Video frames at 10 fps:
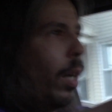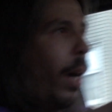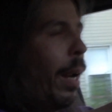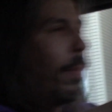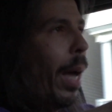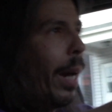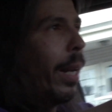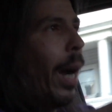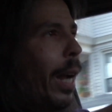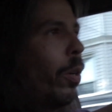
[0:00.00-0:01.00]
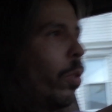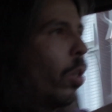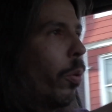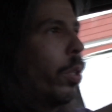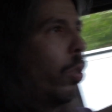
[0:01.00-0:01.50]
I am not a guy who's
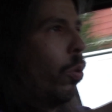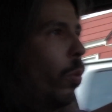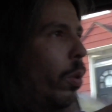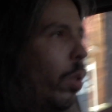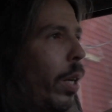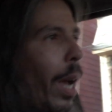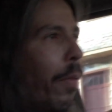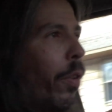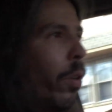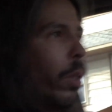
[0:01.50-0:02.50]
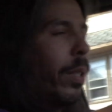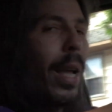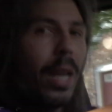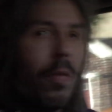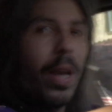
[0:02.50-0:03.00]
going to ever
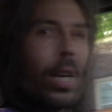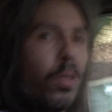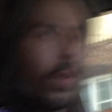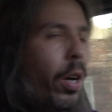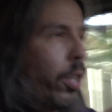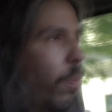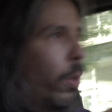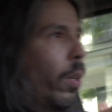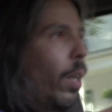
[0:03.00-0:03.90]
take advantage of a customer,